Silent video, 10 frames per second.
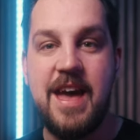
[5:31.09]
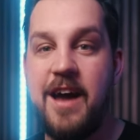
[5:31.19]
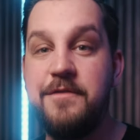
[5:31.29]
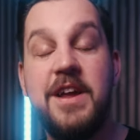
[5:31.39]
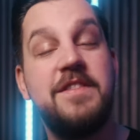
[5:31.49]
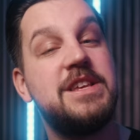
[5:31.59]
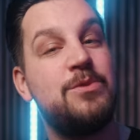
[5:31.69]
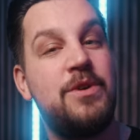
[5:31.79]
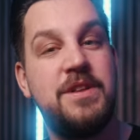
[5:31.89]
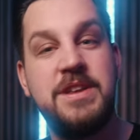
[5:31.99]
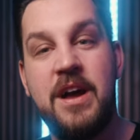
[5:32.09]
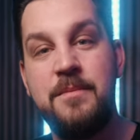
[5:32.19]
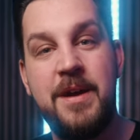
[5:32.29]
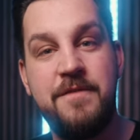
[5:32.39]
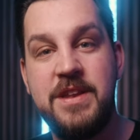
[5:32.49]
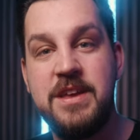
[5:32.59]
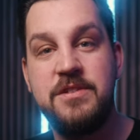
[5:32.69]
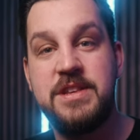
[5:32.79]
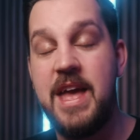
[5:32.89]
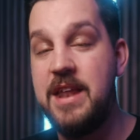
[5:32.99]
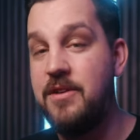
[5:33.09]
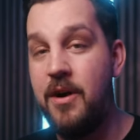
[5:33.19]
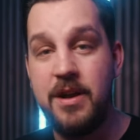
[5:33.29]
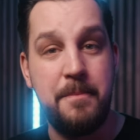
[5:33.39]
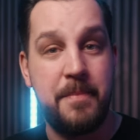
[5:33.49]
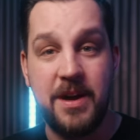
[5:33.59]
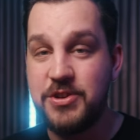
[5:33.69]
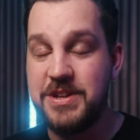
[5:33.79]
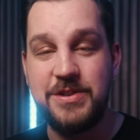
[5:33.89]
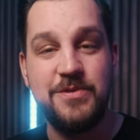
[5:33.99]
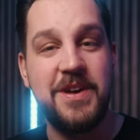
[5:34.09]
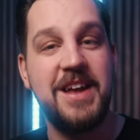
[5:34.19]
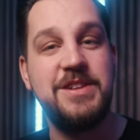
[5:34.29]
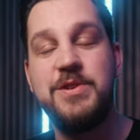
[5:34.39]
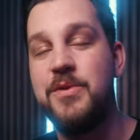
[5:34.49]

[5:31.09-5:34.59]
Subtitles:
I've done this with a ton of my videos and on a budget too, guys. You